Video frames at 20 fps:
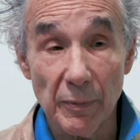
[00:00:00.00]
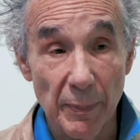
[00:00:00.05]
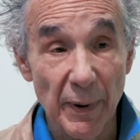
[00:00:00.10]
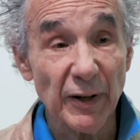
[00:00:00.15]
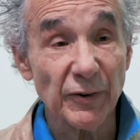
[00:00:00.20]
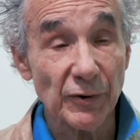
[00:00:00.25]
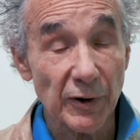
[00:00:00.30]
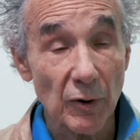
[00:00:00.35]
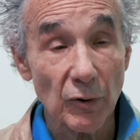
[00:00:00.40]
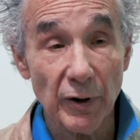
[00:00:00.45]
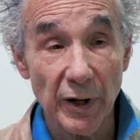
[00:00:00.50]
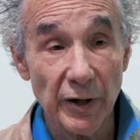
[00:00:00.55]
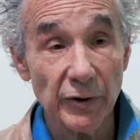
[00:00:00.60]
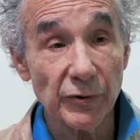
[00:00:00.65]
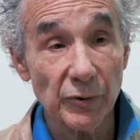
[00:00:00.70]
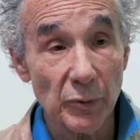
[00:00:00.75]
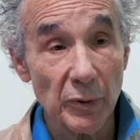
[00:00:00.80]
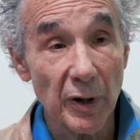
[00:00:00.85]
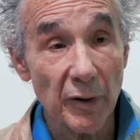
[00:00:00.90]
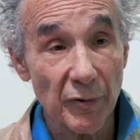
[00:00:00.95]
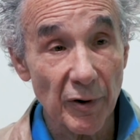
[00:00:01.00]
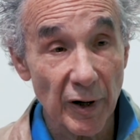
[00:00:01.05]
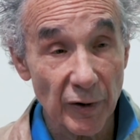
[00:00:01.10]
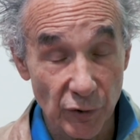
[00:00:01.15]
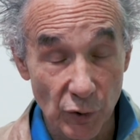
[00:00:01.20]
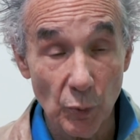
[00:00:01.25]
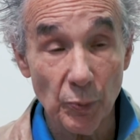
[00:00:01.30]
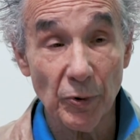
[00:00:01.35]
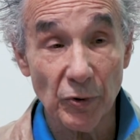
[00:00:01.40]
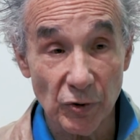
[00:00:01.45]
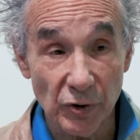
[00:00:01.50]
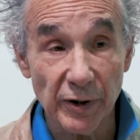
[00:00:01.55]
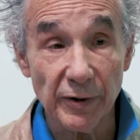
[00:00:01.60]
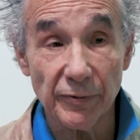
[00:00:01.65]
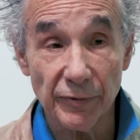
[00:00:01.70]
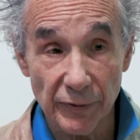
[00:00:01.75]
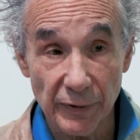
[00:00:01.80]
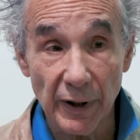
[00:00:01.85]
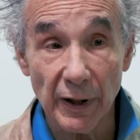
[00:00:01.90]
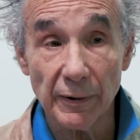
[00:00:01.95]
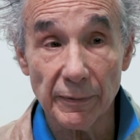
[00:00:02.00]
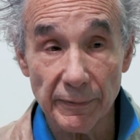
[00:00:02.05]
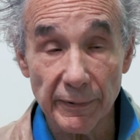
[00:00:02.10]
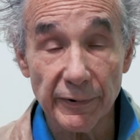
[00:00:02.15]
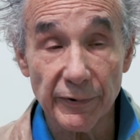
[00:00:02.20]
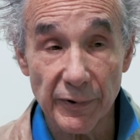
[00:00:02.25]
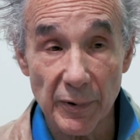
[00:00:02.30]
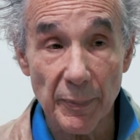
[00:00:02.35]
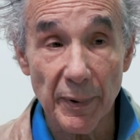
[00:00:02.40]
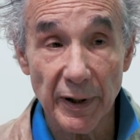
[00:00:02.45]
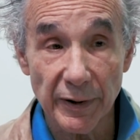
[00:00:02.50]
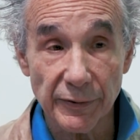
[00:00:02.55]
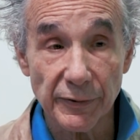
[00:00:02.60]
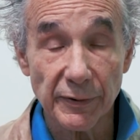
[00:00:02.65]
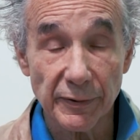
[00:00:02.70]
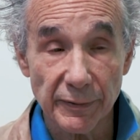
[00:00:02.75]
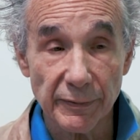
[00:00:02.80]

best location we ever had. Superchief, yeah, it's the best.